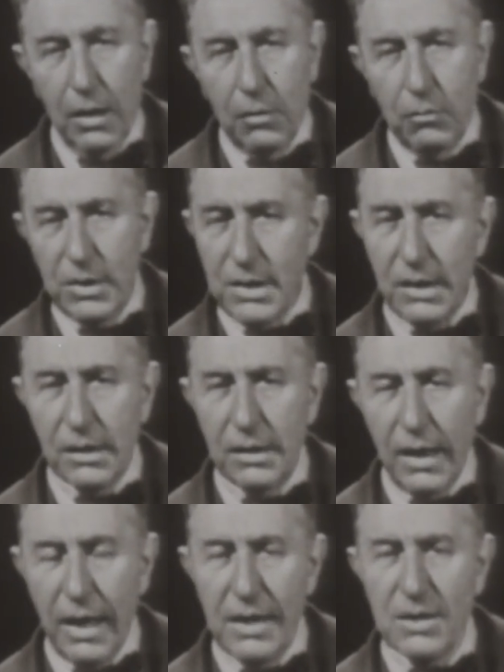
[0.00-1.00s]
Was it an
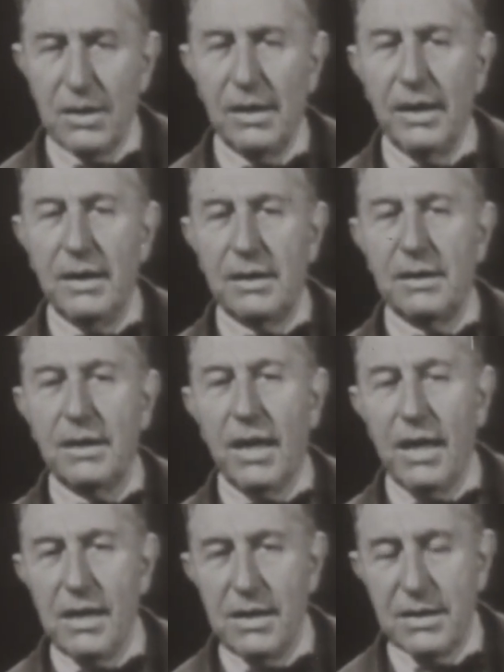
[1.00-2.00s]
isolated
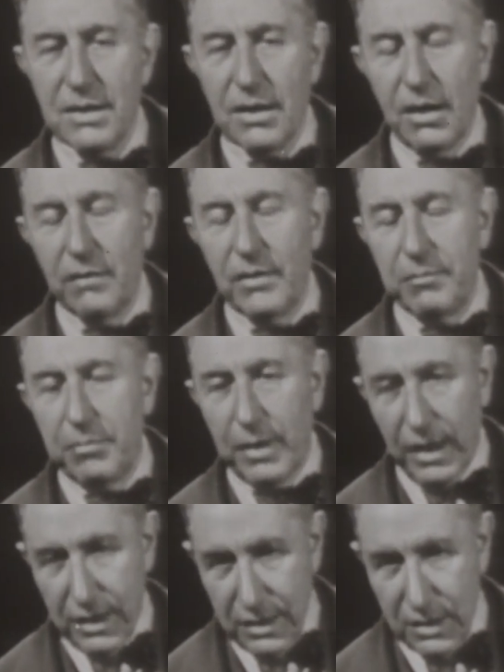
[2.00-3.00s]
case of
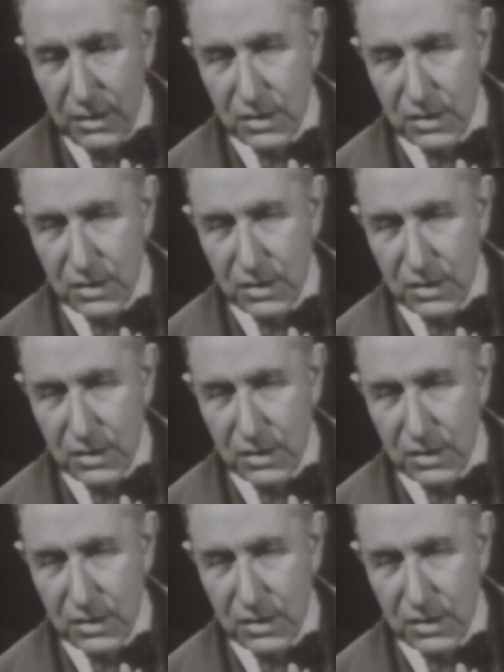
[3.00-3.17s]
applied